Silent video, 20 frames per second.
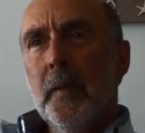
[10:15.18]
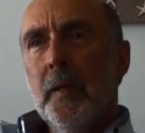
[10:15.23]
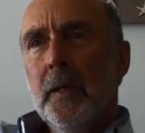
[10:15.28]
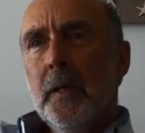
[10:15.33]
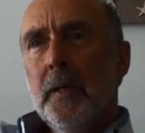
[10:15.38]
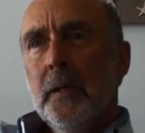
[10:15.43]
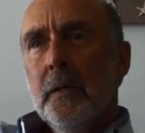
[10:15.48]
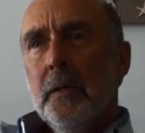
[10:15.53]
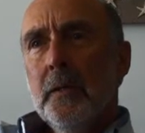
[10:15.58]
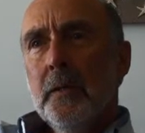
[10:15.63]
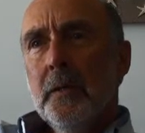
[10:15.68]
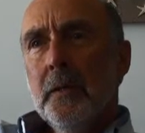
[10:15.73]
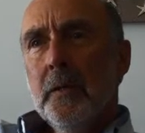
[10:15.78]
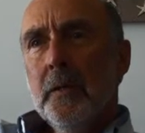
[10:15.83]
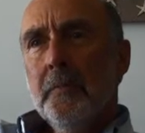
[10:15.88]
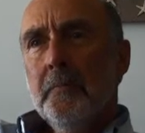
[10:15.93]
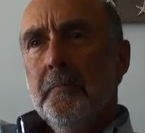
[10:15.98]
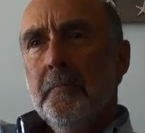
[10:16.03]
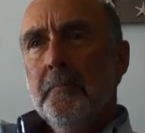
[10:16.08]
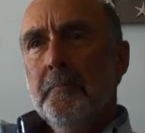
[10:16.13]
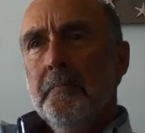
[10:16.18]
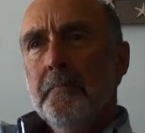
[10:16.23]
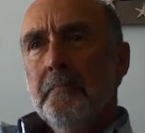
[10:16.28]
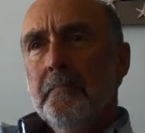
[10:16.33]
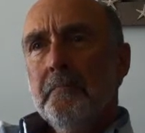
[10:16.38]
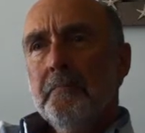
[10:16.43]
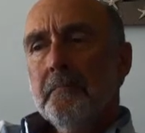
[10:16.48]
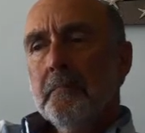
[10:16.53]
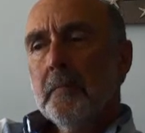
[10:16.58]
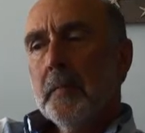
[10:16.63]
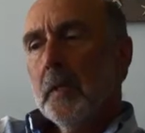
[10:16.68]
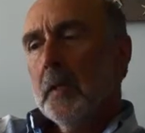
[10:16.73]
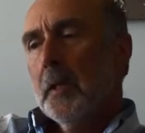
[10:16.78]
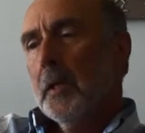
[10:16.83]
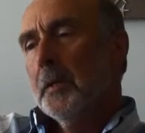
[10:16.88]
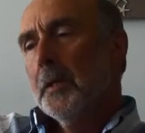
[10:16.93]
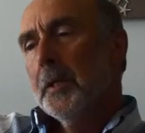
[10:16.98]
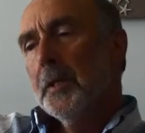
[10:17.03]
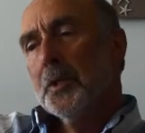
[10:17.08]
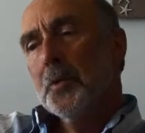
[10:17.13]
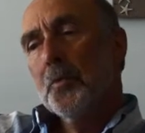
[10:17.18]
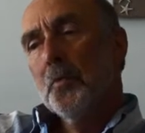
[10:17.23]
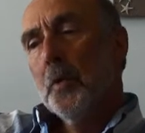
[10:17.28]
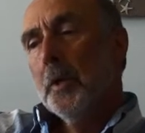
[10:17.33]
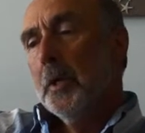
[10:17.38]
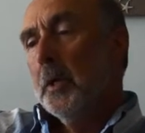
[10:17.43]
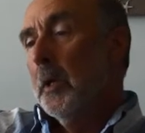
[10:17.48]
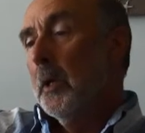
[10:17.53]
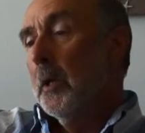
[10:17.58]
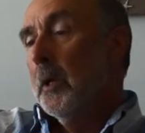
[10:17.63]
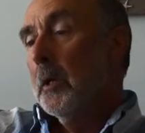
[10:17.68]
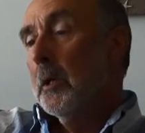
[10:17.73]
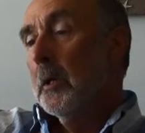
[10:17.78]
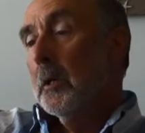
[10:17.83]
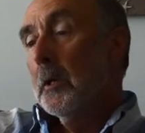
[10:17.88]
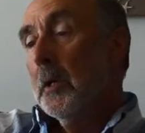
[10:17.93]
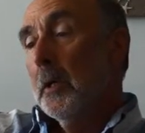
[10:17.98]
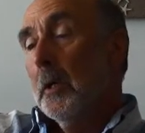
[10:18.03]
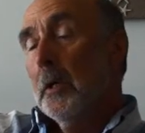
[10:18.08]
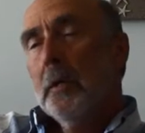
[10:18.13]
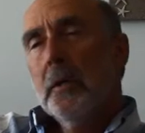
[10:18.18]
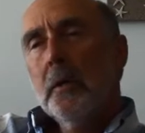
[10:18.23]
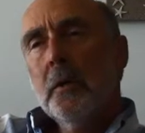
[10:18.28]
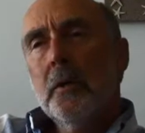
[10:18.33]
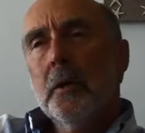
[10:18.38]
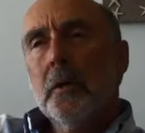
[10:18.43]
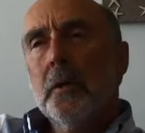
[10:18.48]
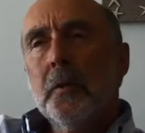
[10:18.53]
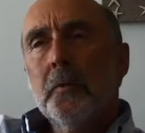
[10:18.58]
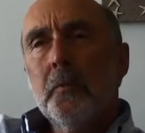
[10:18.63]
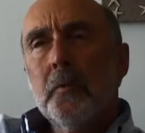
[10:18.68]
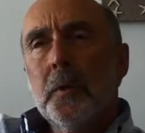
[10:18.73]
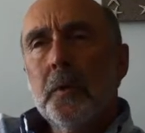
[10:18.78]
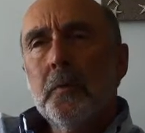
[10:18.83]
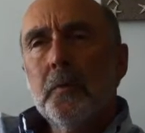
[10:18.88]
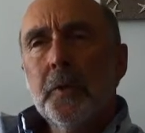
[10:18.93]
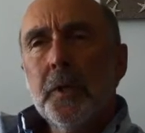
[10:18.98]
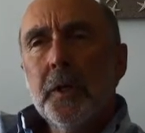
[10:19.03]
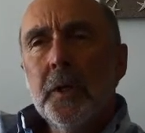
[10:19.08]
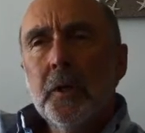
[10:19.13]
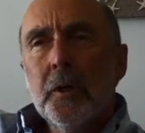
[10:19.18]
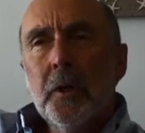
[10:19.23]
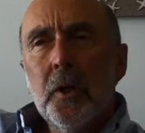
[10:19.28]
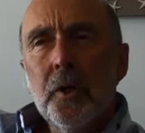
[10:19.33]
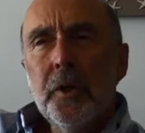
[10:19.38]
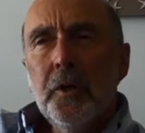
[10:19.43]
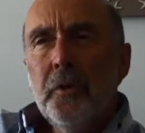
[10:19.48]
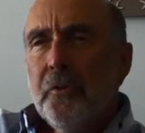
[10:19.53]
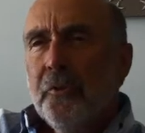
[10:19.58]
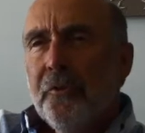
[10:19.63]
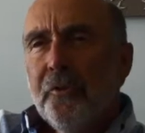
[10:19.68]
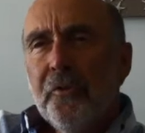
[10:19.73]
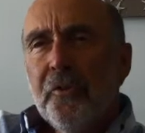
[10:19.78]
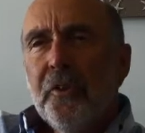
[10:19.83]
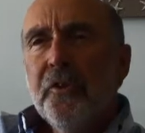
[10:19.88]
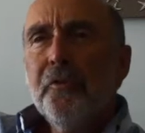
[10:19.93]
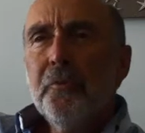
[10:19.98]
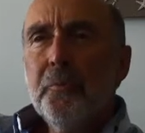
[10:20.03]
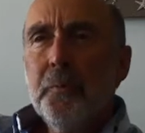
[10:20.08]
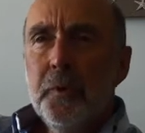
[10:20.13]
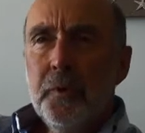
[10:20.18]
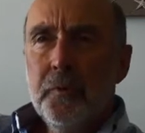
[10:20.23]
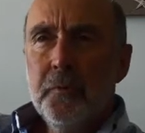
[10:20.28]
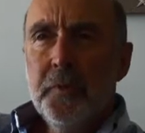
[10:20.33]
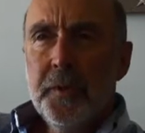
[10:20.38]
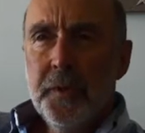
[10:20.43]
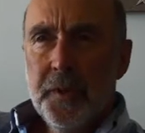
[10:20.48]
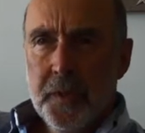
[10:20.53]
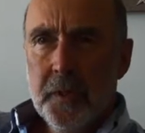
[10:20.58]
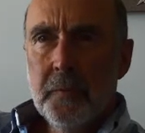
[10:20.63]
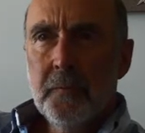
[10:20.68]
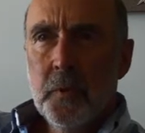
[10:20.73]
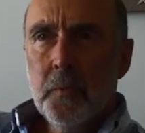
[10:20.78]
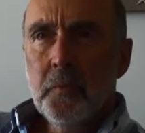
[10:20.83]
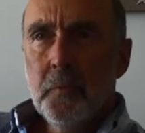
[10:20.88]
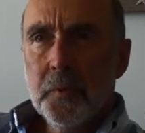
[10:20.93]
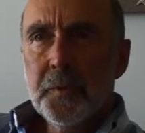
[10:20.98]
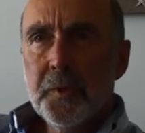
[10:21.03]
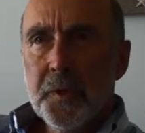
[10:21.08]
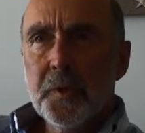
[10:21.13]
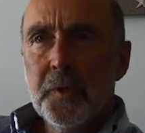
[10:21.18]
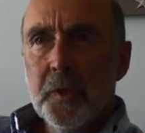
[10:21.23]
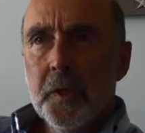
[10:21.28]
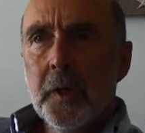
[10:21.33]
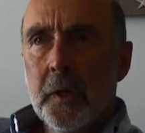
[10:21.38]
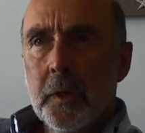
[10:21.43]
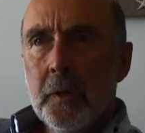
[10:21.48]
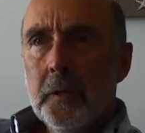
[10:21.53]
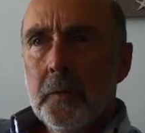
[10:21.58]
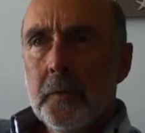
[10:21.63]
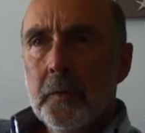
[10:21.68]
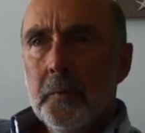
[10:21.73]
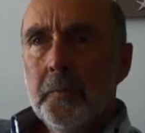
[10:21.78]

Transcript: and um, and that's where you know I, I, want to get a clear assessment of where someone wants to go.